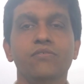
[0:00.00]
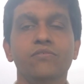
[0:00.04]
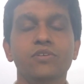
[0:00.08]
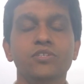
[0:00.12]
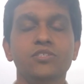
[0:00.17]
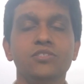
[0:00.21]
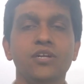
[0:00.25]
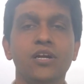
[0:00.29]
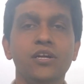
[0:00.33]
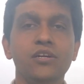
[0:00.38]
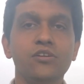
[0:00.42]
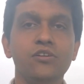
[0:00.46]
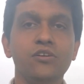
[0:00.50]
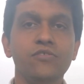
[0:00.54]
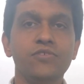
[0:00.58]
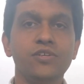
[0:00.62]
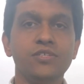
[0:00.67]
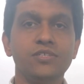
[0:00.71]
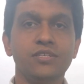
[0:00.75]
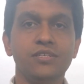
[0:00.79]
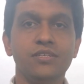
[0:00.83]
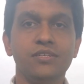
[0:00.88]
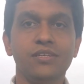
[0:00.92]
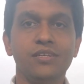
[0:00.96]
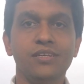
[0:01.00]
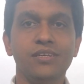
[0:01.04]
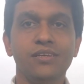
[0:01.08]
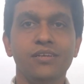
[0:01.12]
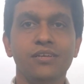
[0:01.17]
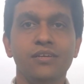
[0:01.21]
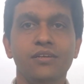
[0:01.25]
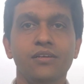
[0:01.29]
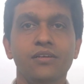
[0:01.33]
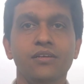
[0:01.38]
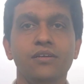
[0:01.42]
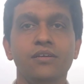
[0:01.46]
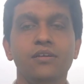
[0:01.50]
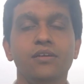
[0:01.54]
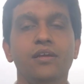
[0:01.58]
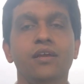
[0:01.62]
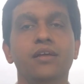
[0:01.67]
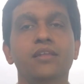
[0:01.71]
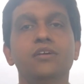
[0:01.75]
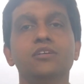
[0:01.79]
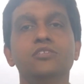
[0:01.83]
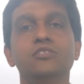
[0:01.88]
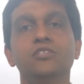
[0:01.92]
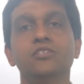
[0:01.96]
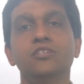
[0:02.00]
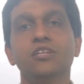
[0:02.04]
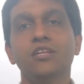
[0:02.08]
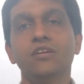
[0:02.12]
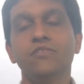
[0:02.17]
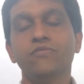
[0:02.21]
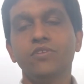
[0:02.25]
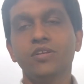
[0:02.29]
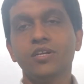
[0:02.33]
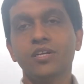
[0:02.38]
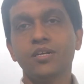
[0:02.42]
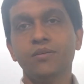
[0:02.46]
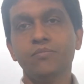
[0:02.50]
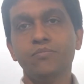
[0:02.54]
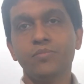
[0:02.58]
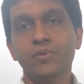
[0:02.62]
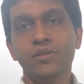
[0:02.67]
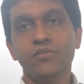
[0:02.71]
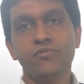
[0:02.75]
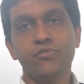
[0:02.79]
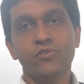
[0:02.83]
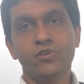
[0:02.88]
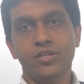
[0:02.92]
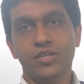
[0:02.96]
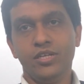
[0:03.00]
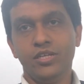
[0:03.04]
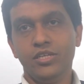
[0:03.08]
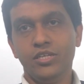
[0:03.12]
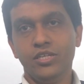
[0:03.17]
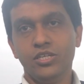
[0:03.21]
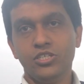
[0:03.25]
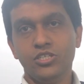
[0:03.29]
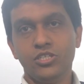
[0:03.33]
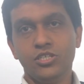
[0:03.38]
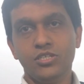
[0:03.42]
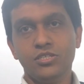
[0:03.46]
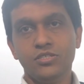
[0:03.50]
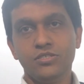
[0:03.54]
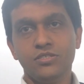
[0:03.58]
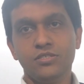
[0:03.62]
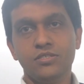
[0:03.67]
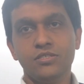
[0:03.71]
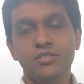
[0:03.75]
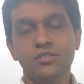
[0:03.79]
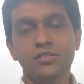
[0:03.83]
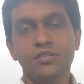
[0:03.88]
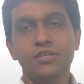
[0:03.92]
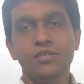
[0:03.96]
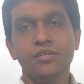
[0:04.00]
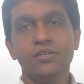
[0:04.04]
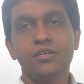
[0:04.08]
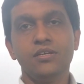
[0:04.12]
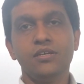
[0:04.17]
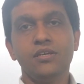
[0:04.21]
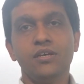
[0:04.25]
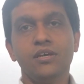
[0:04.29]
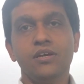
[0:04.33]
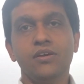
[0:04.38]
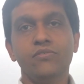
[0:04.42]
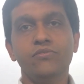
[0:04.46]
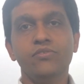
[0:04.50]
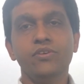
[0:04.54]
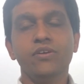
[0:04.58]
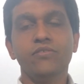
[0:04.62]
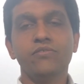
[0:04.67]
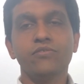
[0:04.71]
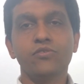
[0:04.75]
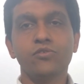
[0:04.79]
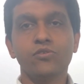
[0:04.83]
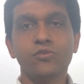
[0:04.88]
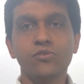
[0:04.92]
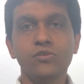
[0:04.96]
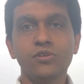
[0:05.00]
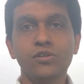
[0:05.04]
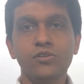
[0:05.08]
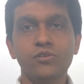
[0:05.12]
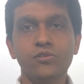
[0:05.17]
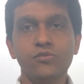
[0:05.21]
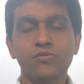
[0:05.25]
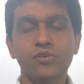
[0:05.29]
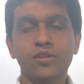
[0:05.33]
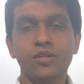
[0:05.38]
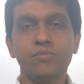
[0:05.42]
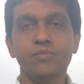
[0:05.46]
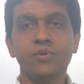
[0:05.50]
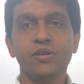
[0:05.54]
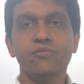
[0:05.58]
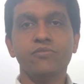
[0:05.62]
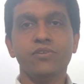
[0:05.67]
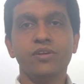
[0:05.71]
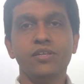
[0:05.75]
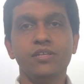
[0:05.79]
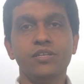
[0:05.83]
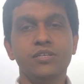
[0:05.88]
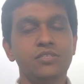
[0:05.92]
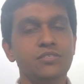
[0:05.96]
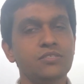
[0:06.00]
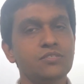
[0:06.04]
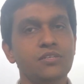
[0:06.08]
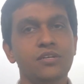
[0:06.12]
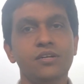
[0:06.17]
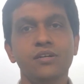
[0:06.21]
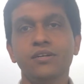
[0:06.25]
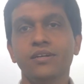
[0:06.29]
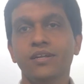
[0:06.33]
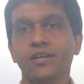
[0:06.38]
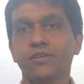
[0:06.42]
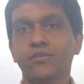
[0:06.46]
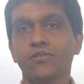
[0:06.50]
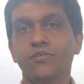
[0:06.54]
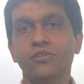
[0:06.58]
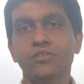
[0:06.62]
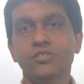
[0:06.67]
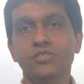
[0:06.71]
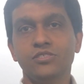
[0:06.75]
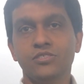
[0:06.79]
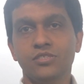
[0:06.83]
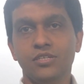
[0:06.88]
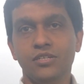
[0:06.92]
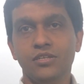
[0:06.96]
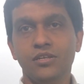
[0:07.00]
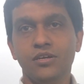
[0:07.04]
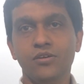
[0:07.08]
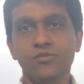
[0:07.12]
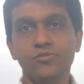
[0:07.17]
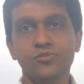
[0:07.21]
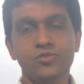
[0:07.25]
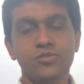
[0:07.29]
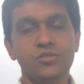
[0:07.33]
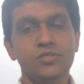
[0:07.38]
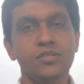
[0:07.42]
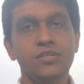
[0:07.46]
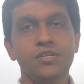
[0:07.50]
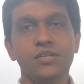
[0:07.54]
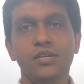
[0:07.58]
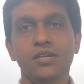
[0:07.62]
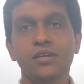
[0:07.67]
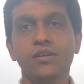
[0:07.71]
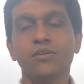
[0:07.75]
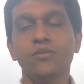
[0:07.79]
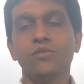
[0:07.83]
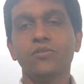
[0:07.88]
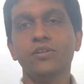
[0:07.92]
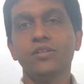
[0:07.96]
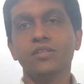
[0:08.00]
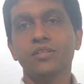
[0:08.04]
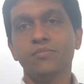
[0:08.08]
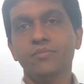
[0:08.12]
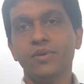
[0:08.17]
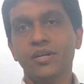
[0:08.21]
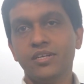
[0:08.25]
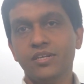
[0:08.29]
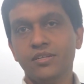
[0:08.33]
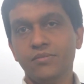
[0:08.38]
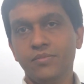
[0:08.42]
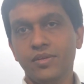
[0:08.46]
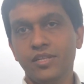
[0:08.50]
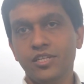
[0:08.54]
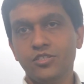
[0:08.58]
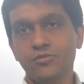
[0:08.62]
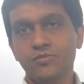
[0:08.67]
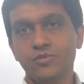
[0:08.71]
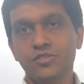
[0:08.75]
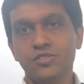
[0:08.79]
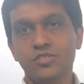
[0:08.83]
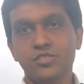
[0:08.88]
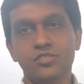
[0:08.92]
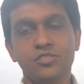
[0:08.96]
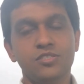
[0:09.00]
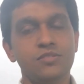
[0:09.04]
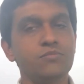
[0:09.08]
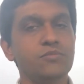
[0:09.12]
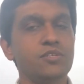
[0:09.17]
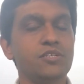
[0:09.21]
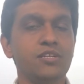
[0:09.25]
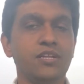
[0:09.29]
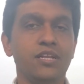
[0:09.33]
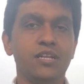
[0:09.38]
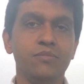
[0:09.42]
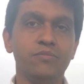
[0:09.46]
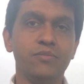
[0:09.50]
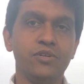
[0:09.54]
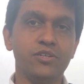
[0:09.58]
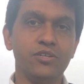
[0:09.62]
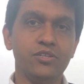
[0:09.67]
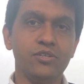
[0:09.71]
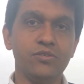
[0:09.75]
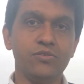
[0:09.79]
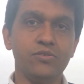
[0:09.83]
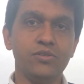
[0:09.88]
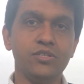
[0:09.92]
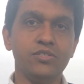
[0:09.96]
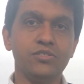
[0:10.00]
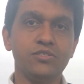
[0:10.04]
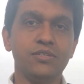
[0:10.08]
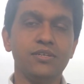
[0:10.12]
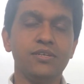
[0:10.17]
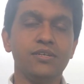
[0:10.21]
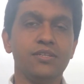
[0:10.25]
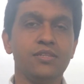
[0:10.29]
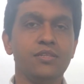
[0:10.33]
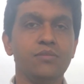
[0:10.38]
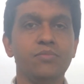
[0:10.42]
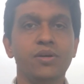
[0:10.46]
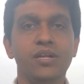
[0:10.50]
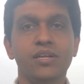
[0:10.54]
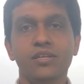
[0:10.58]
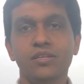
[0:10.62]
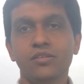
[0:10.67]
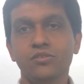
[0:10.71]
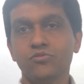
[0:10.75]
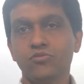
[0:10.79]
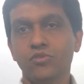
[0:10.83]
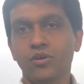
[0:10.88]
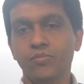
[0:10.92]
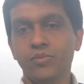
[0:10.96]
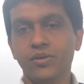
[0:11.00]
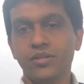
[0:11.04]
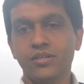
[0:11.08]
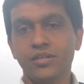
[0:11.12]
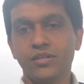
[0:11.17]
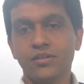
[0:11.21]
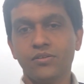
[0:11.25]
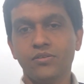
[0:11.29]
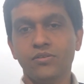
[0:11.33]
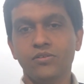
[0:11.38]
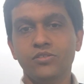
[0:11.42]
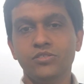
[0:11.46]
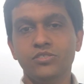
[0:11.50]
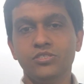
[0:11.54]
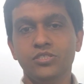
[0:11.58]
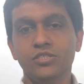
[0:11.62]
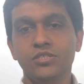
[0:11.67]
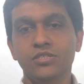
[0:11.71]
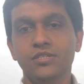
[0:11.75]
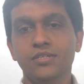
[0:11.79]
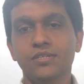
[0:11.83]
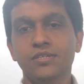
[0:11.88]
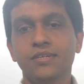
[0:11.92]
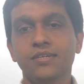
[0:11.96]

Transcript: We started off as an energy delivery company for e-rickshaws. We have grown into developing various technologies in-house, including the battery management system, the telemetry units, the battery swapping technology.